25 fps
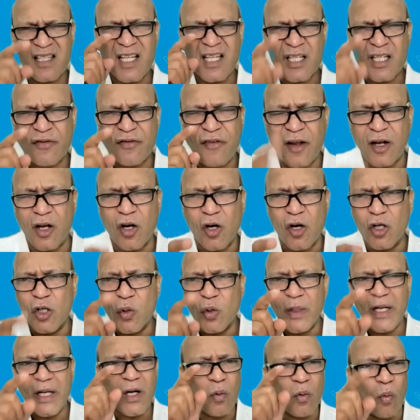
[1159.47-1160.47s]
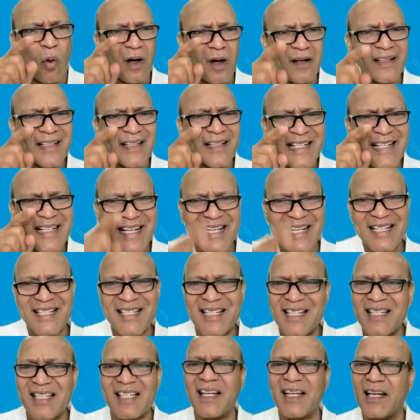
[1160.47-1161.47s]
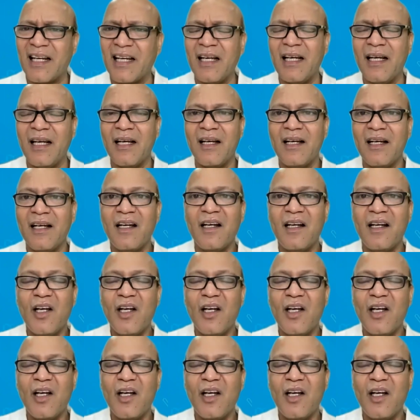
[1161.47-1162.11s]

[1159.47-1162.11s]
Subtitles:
this fellow doing what is necessary